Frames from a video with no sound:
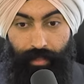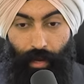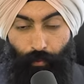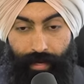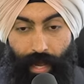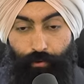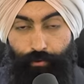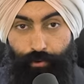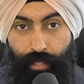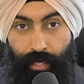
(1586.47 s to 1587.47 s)
That way now
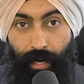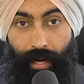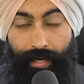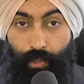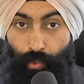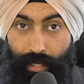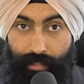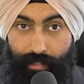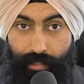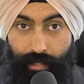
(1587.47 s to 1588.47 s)
you can collect
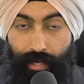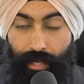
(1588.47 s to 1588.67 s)
rent.